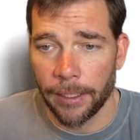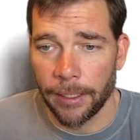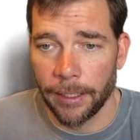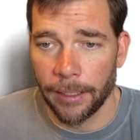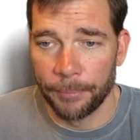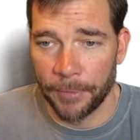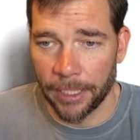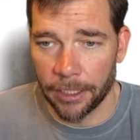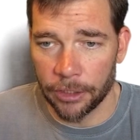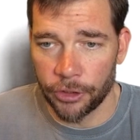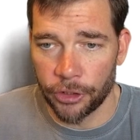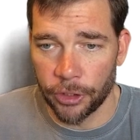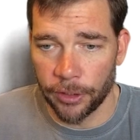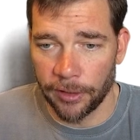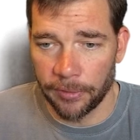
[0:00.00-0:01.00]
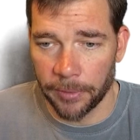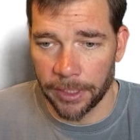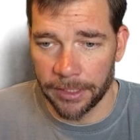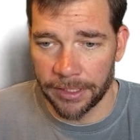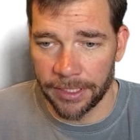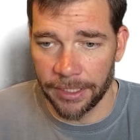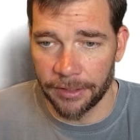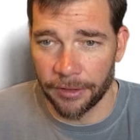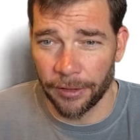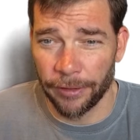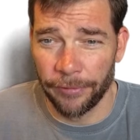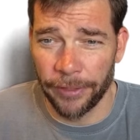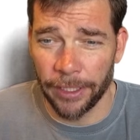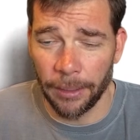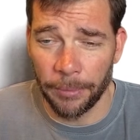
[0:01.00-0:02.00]
And it shows what seats
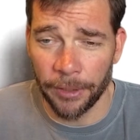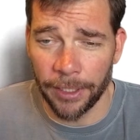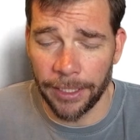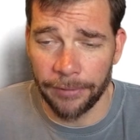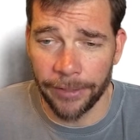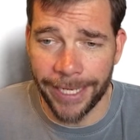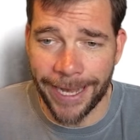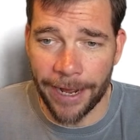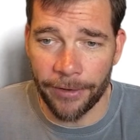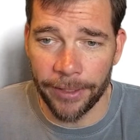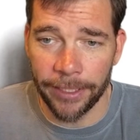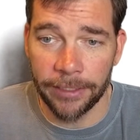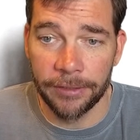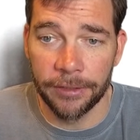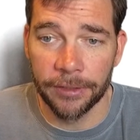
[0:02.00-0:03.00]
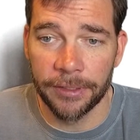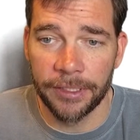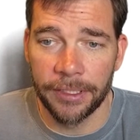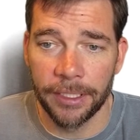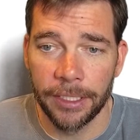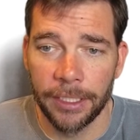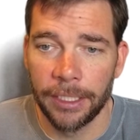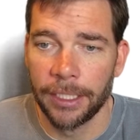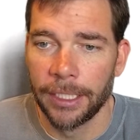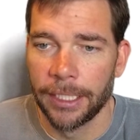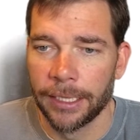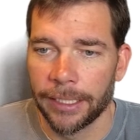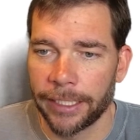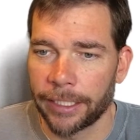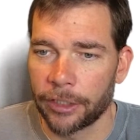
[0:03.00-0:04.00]
are available. Every now and then you'll see
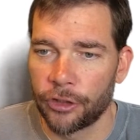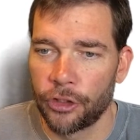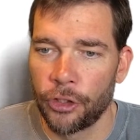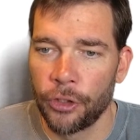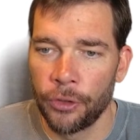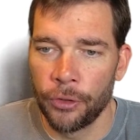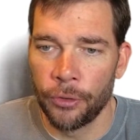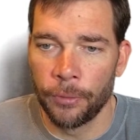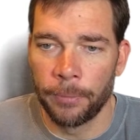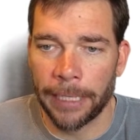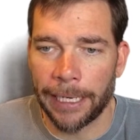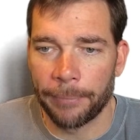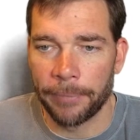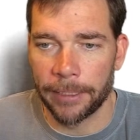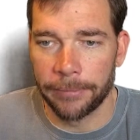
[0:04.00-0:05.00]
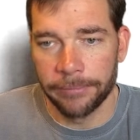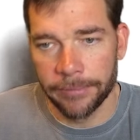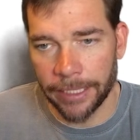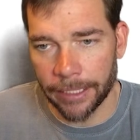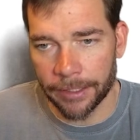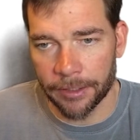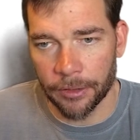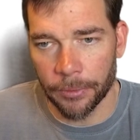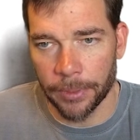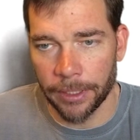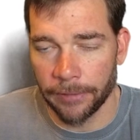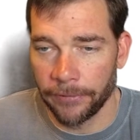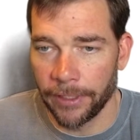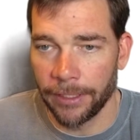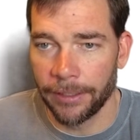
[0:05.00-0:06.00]
like a 2 pop up next to
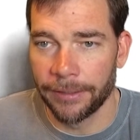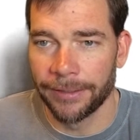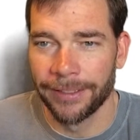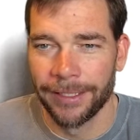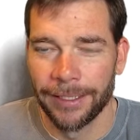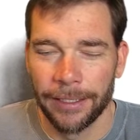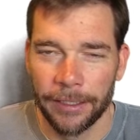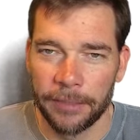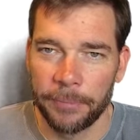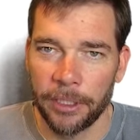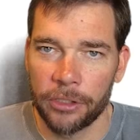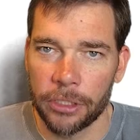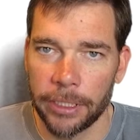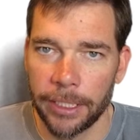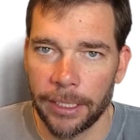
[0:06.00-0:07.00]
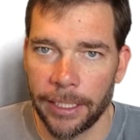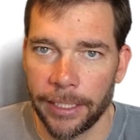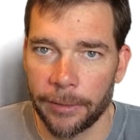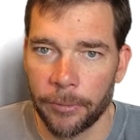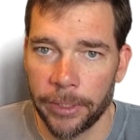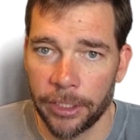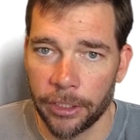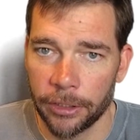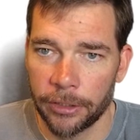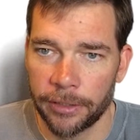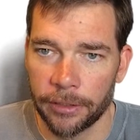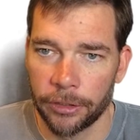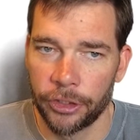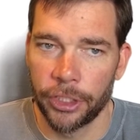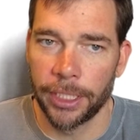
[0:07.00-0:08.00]
one of these, especially like when you're
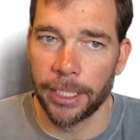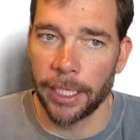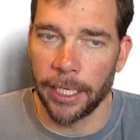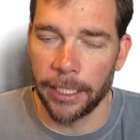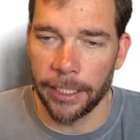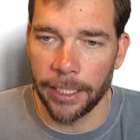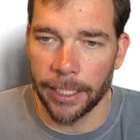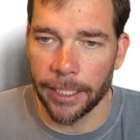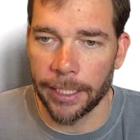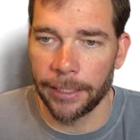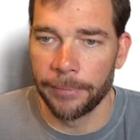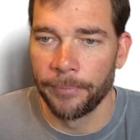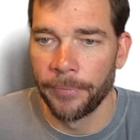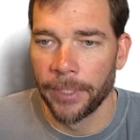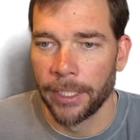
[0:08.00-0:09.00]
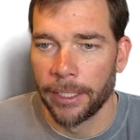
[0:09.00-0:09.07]
searching Etihad.